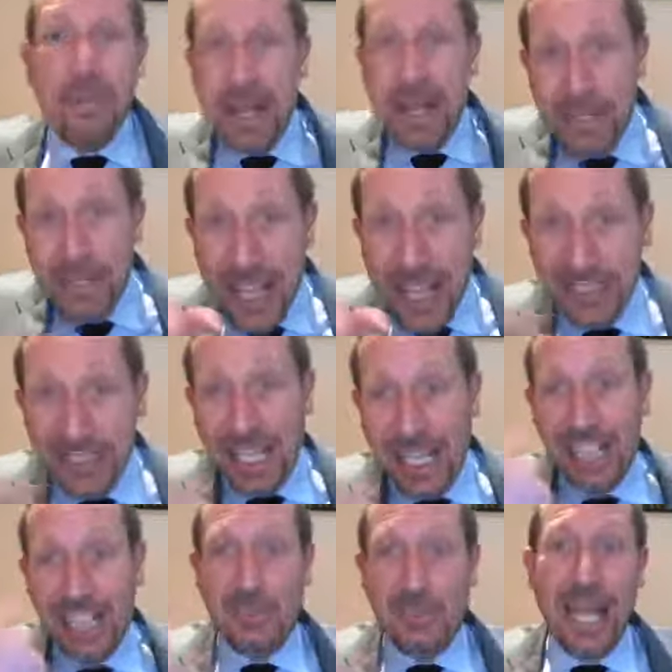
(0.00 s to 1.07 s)
But in this
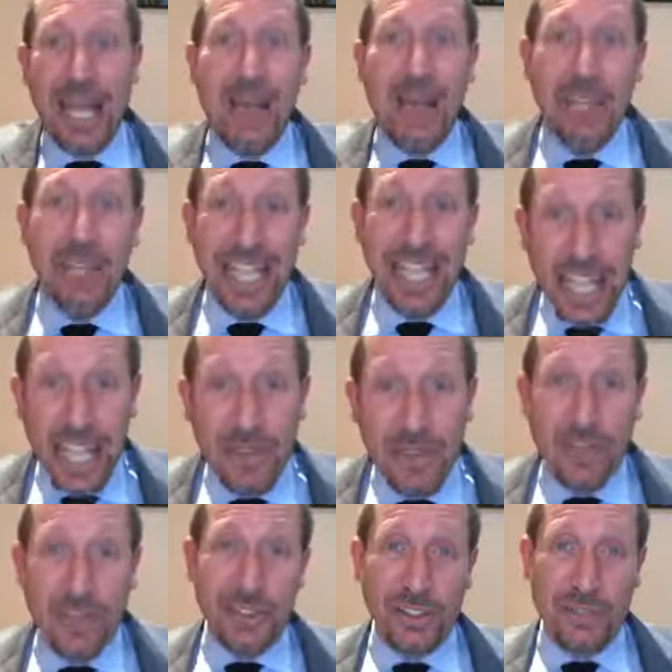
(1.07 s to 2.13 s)
case, we have the
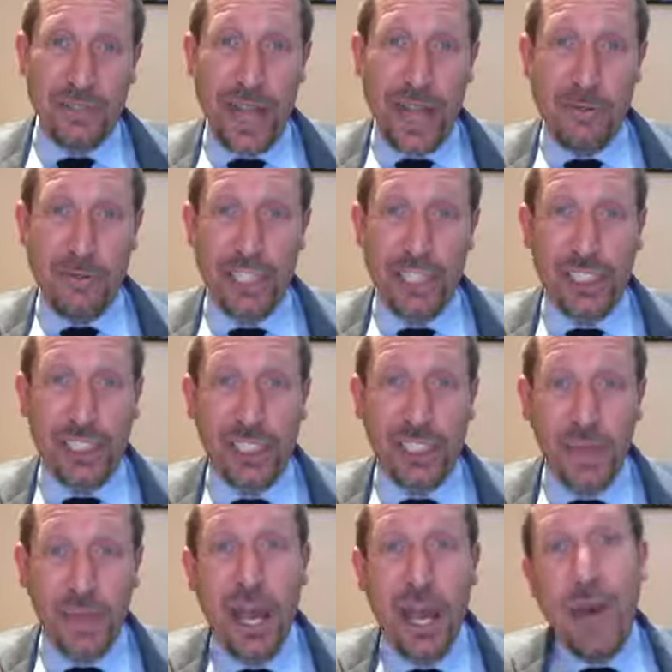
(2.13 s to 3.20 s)
inverse of that
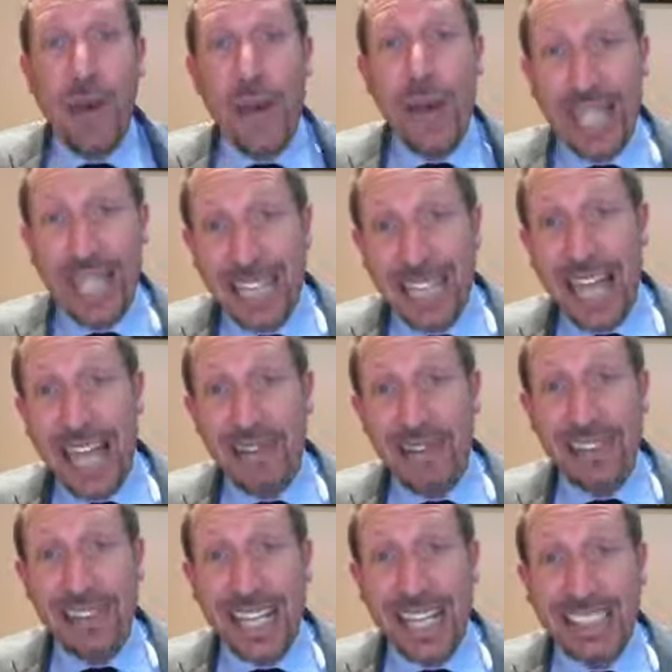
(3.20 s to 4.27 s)
relationship, where King
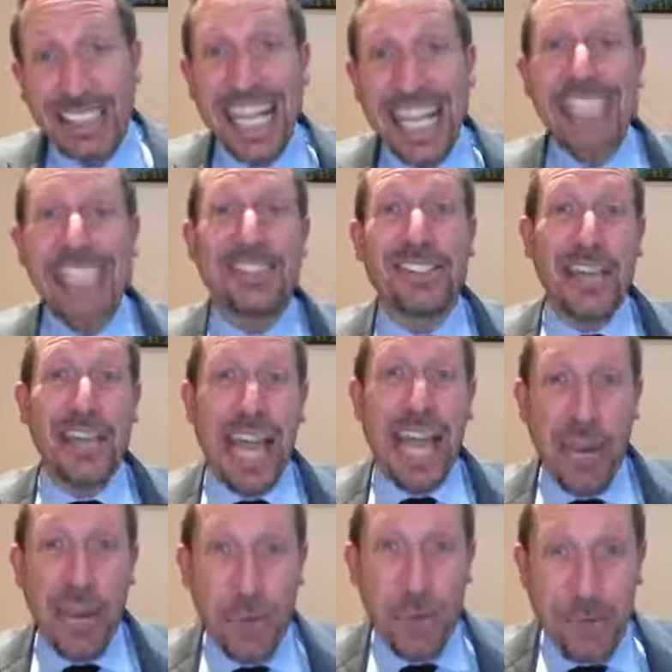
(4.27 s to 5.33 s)
David says it's
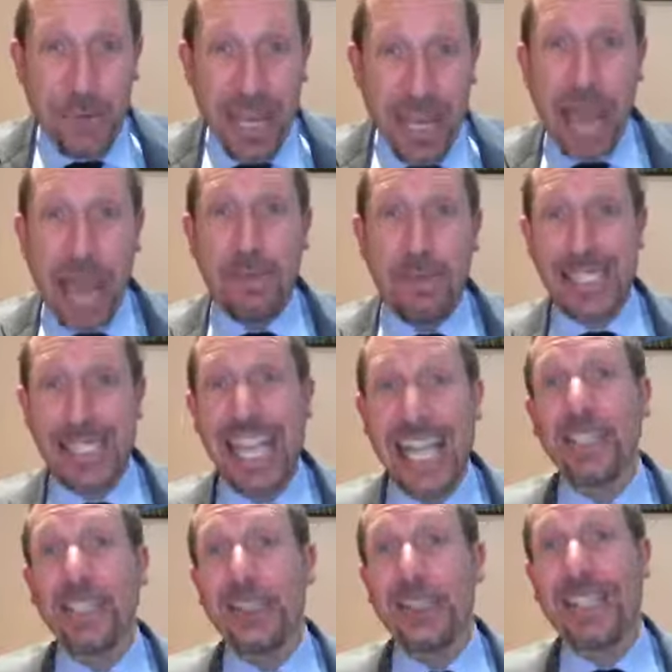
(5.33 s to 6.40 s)
it would be a
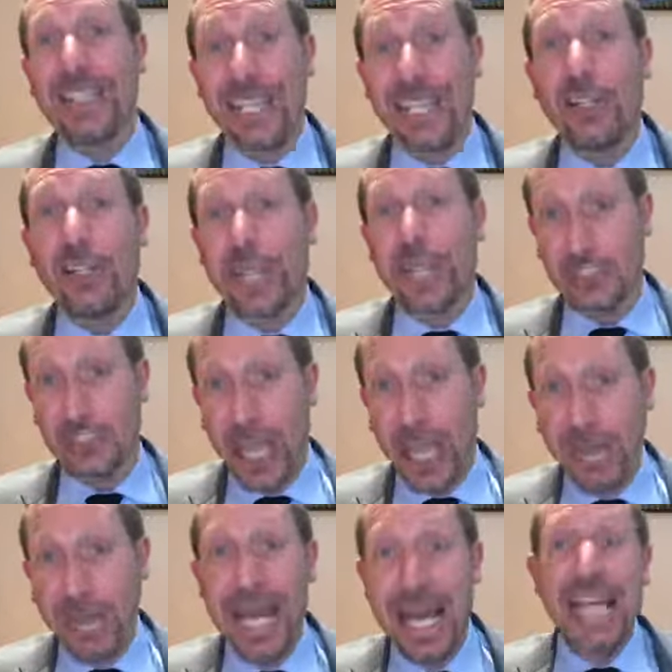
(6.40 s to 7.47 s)
potential chilul
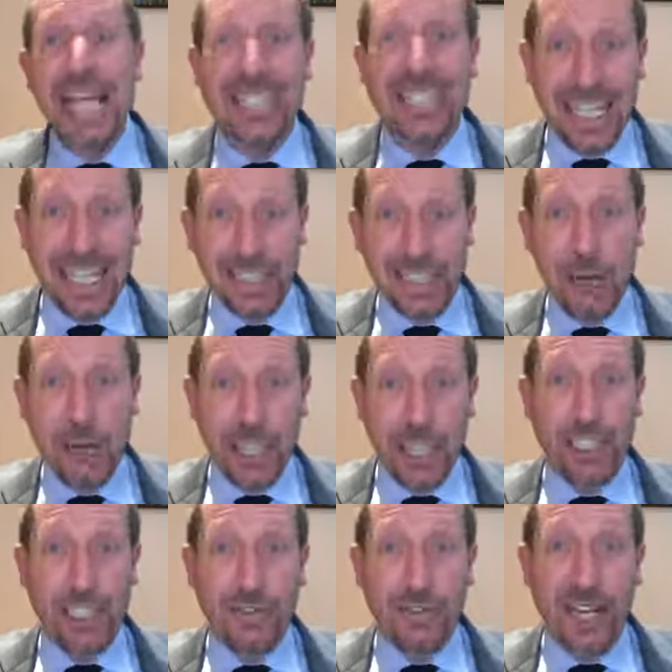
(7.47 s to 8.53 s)
Hashem,
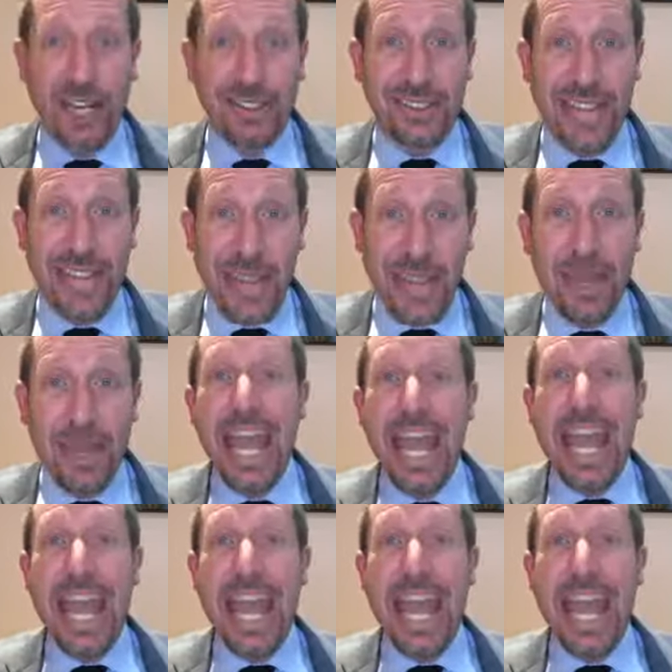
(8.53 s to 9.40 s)
desecration of God's name,